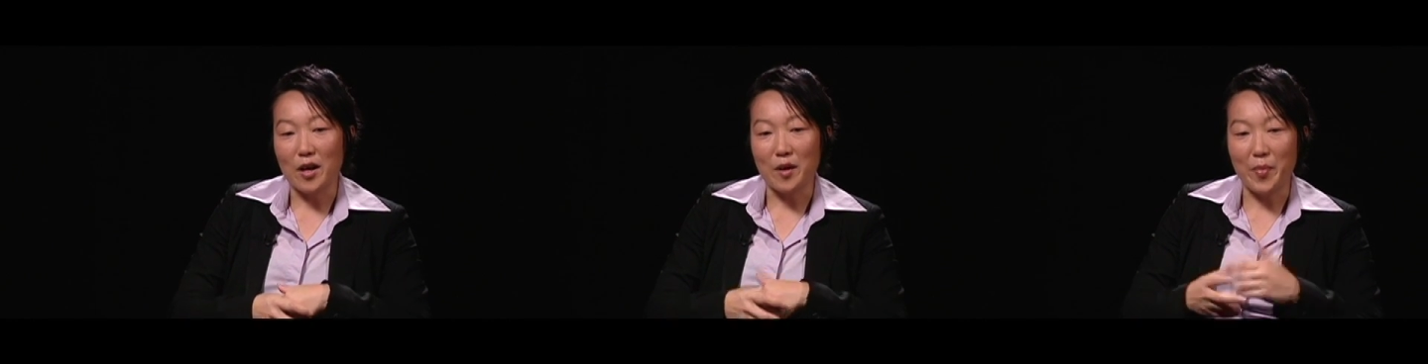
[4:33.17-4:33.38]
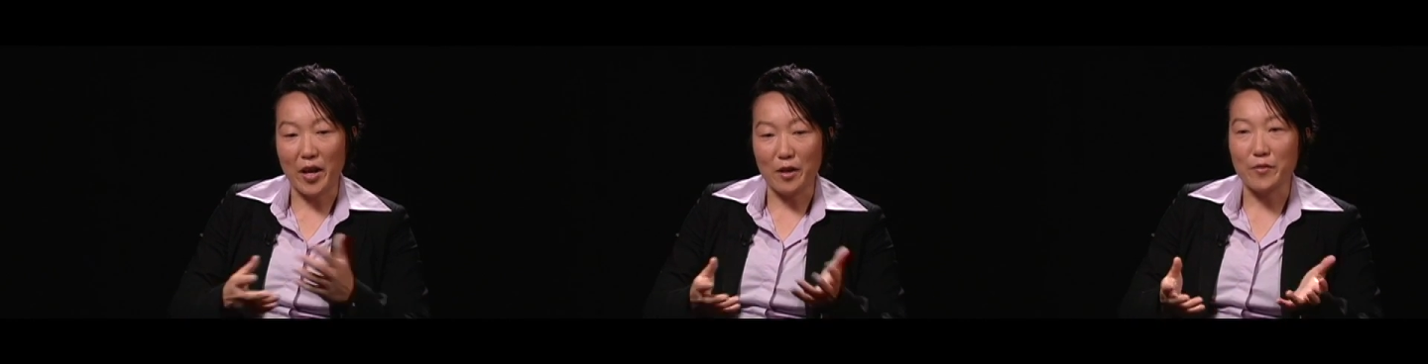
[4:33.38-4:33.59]

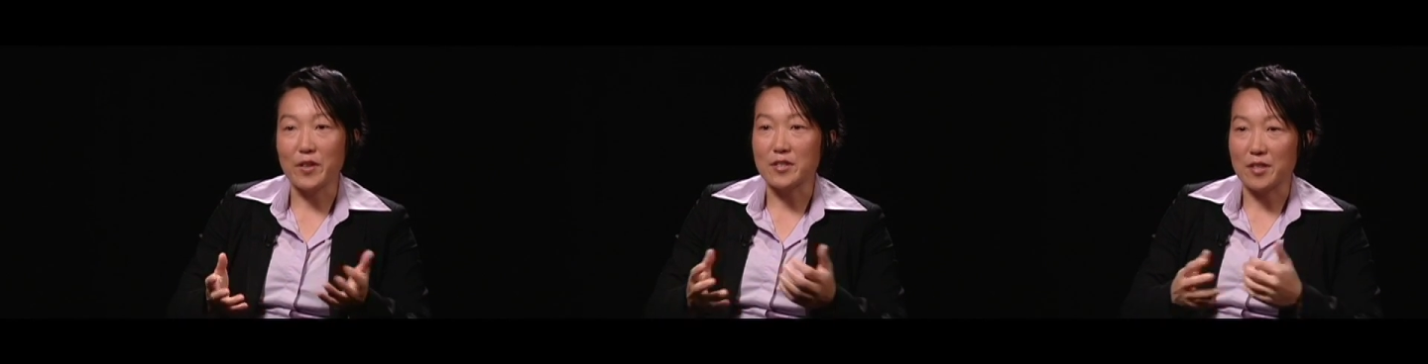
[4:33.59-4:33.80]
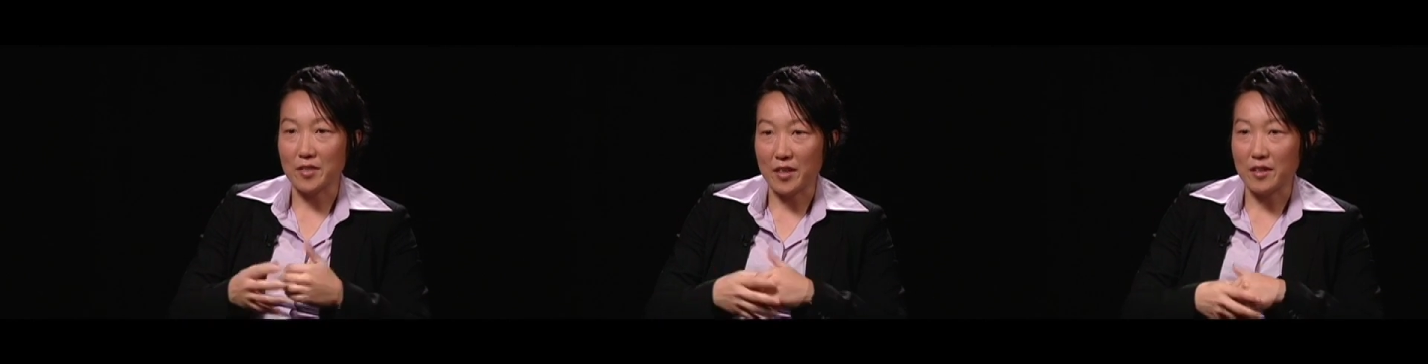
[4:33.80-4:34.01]

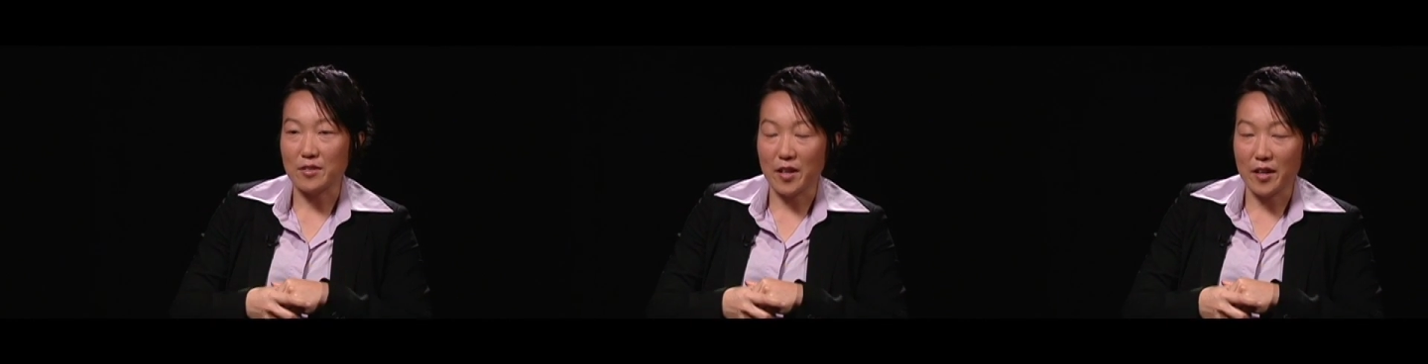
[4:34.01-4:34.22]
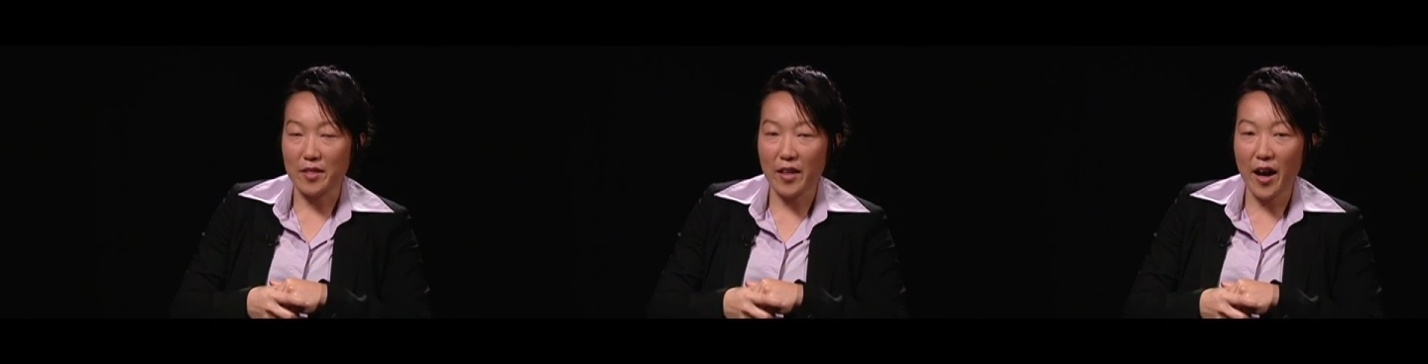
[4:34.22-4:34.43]
benefits and things
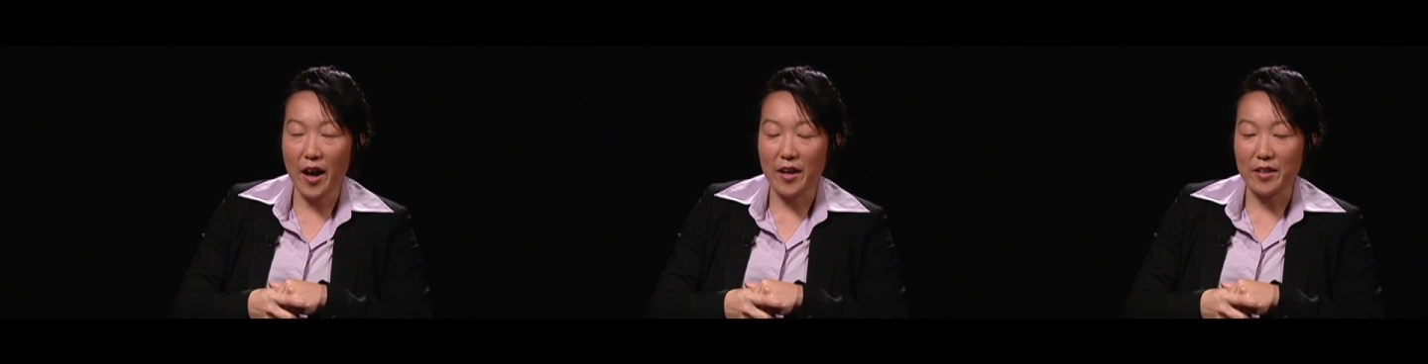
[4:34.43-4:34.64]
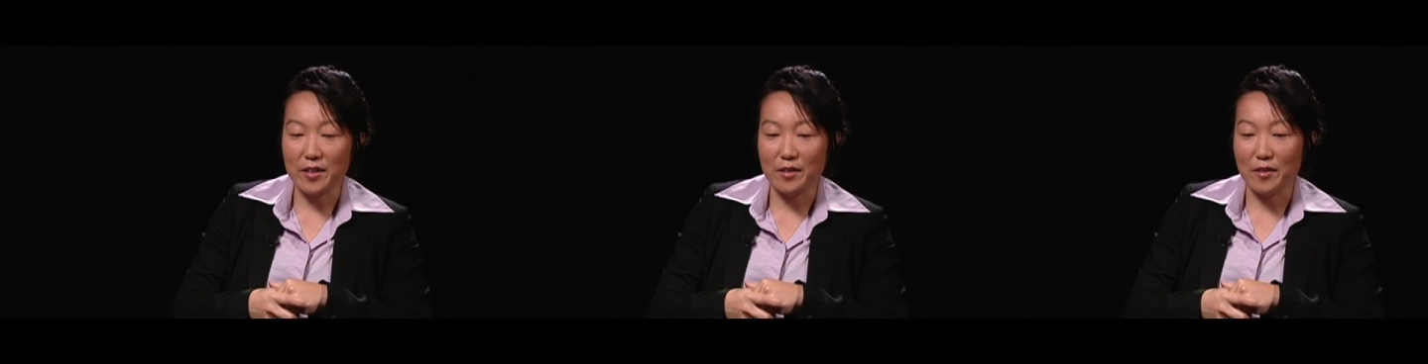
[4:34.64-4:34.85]
like
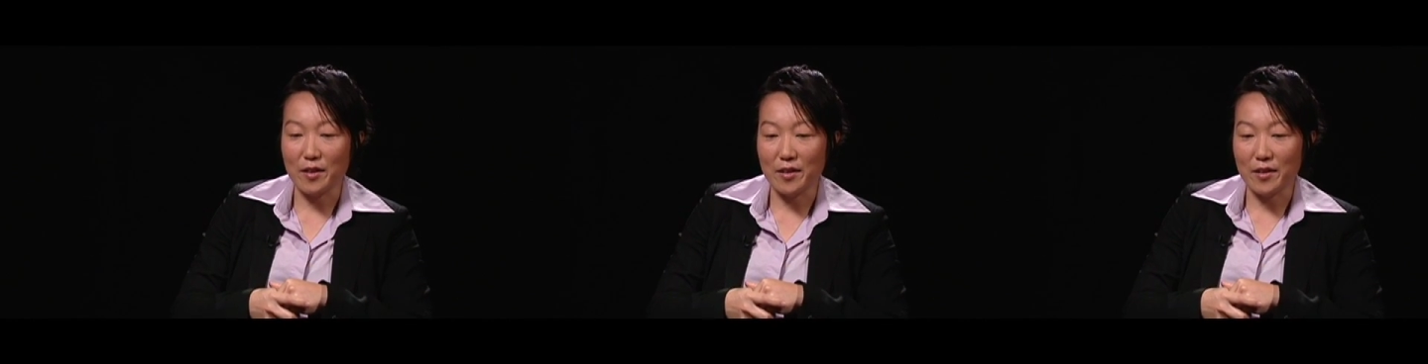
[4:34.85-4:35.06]
that. And,